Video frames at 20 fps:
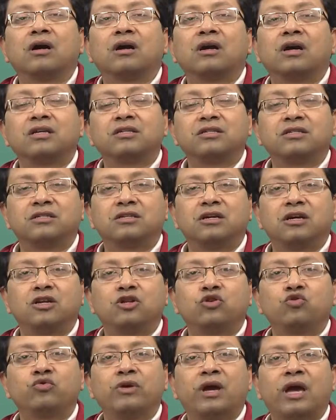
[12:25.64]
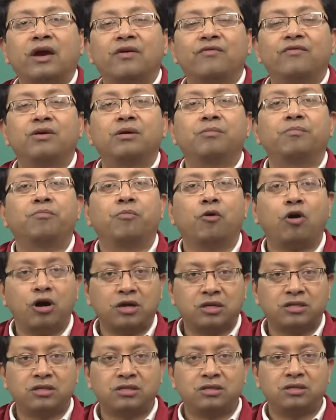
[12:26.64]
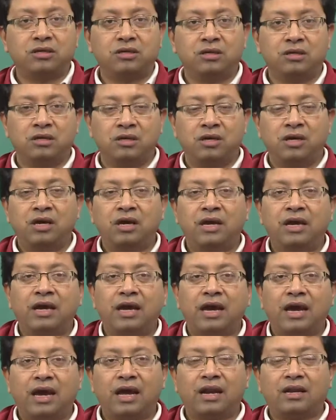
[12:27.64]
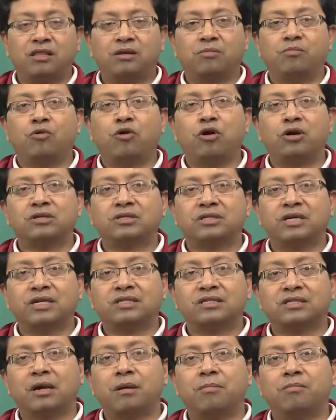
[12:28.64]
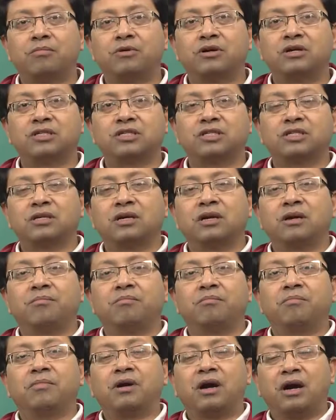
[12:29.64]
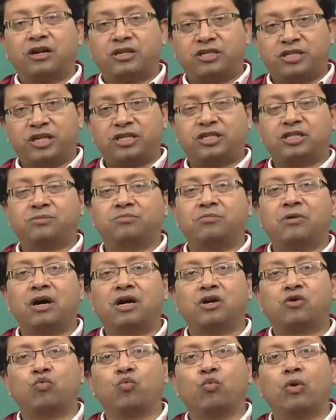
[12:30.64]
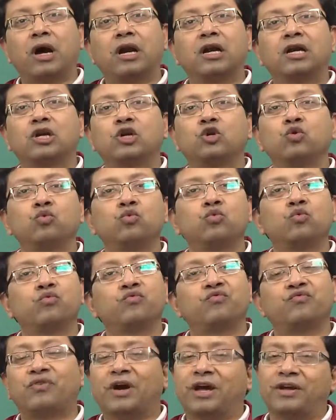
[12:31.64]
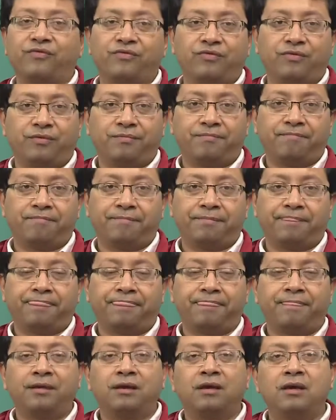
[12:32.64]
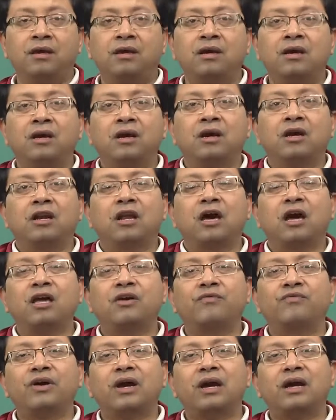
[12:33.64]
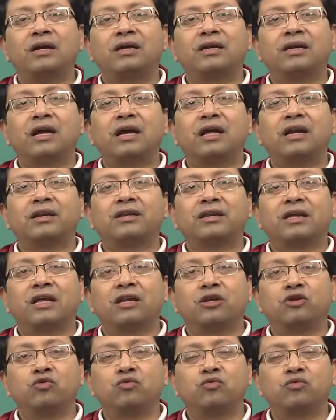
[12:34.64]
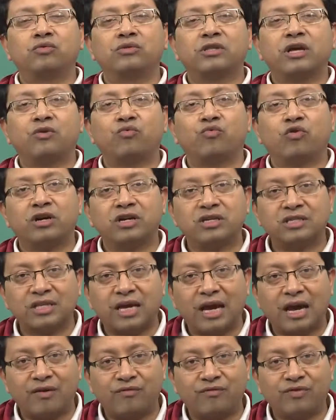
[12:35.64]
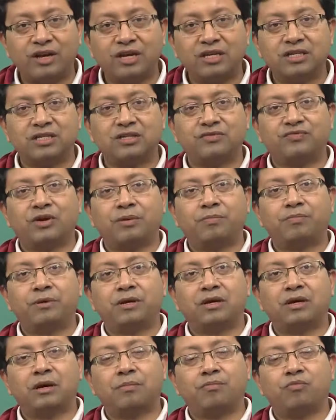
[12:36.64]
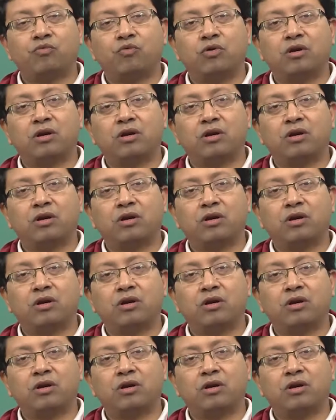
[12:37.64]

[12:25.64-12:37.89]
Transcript: Consider you have a box, and the box has numbers, chits marked 1 to 5. Now, if I tell you that what is the average, if I pick up